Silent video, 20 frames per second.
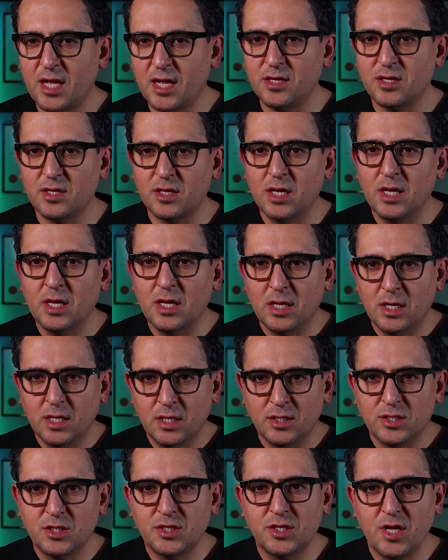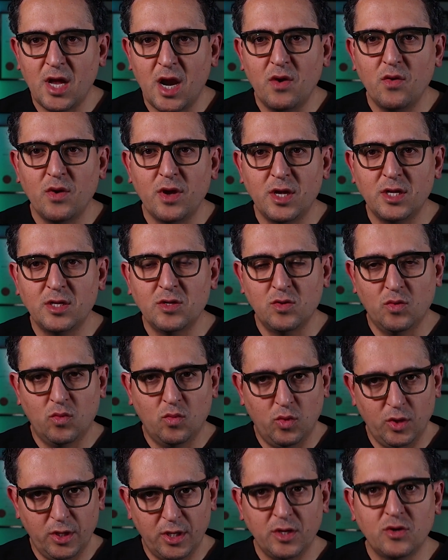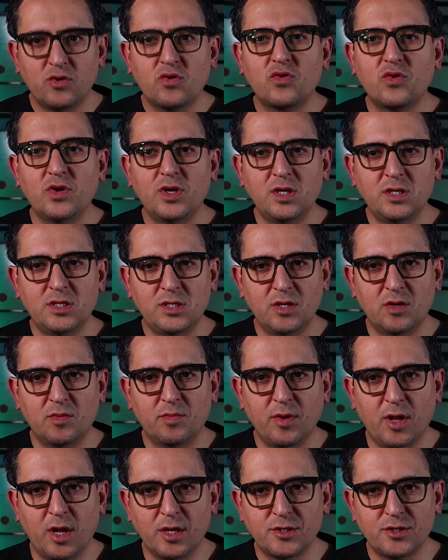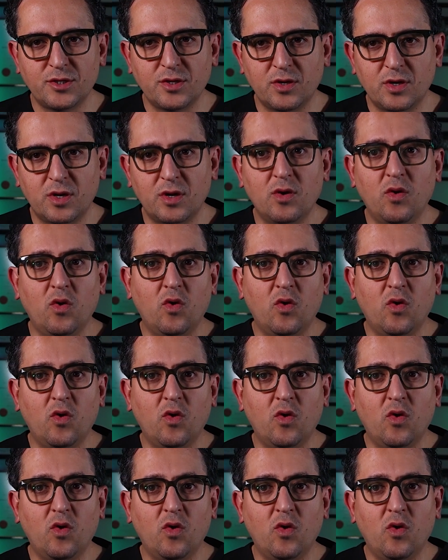that steroid will increase your blood sugar